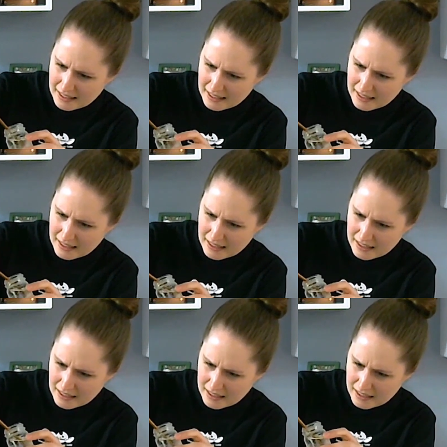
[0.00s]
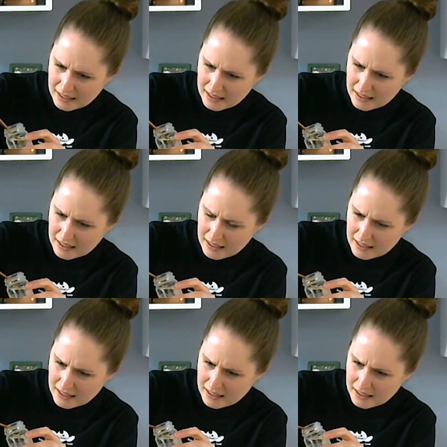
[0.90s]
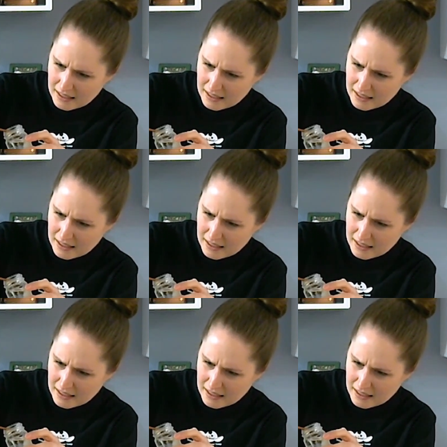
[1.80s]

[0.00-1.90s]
[no speech]